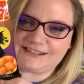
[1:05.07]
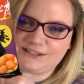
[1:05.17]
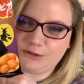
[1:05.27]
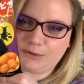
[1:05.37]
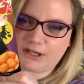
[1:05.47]

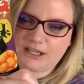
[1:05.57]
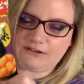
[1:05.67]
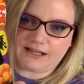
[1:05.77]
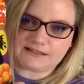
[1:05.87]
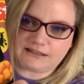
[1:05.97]
super
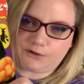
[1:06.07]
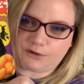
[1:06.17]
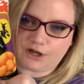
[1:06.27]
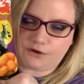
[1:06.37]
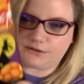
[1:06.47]
cute, has a little
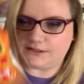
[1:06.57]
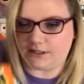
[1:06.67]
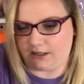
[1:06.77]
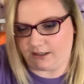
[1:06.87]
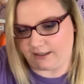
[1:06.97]
ghost
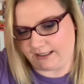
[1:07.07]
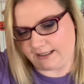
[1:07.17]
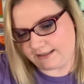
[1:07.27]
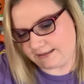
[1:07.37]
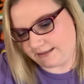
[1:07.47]
on it.